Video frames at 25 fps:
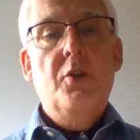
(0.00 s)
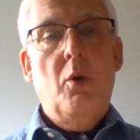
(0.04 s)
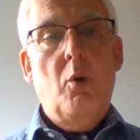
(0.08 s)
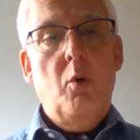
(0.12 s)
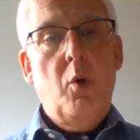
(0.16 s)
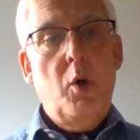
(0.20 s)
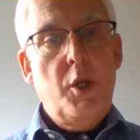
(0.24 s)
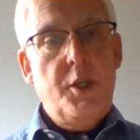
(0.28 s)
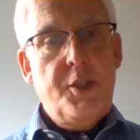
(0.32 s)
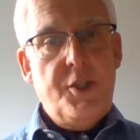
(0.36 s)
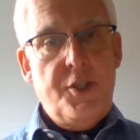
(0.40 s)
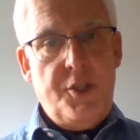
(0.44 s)

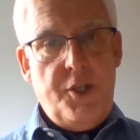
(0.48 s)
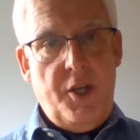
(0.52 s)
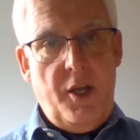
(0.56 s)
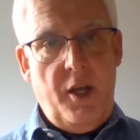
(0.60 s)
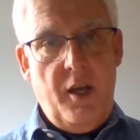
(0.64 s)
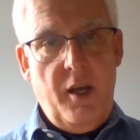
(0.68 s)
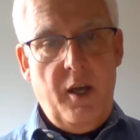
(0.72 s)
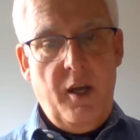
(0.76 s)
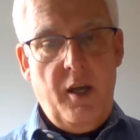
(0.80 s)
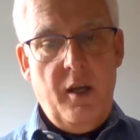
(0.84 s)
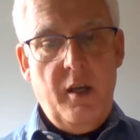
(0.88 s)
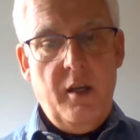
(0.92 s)
Wooster,"
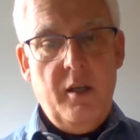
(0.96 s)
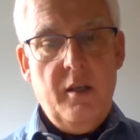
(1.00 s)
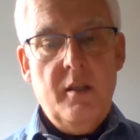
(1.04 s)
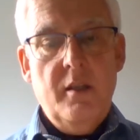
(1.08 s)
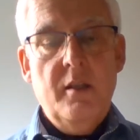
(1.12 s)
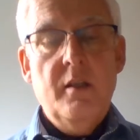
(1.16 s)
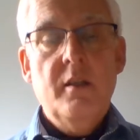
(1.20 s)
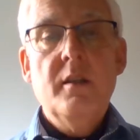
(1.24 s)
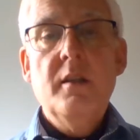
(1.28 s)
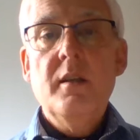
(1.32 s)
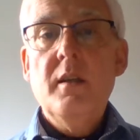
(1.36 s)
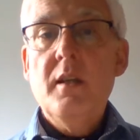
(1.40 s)

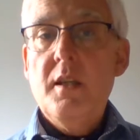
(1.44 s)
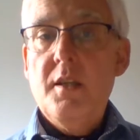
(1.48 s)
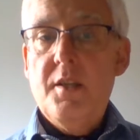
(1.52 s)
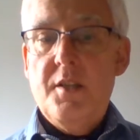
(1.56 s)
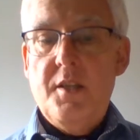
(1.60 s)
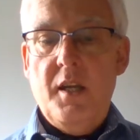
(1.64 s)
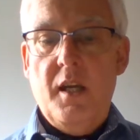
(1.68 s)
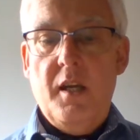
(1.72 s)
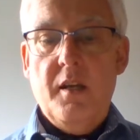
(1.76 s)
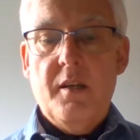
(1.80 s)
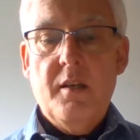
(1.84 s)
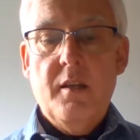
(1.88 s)
he
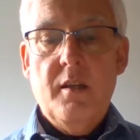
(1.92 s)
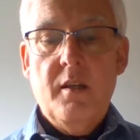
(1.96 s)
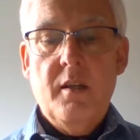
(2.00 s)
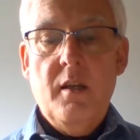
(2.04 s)
said,